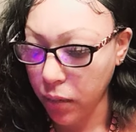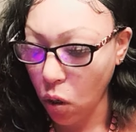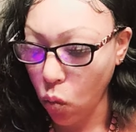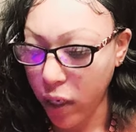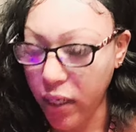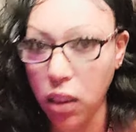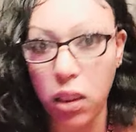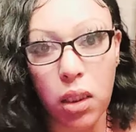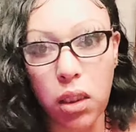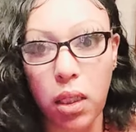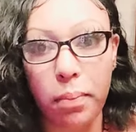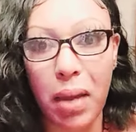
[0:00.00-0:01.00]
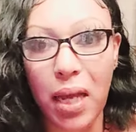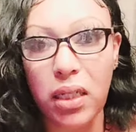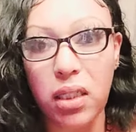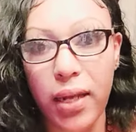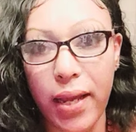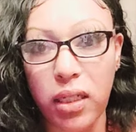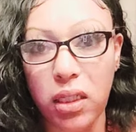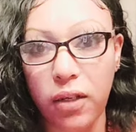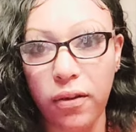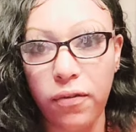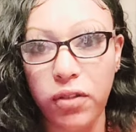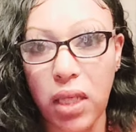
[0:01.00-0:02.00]
witnessing somebody's
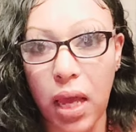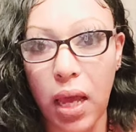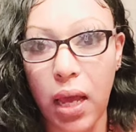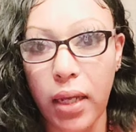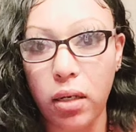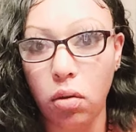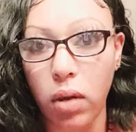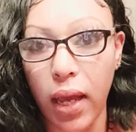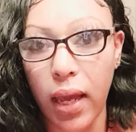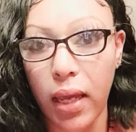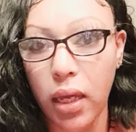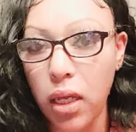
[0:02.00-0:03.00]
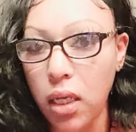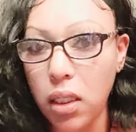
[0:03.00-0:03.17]
negative side okay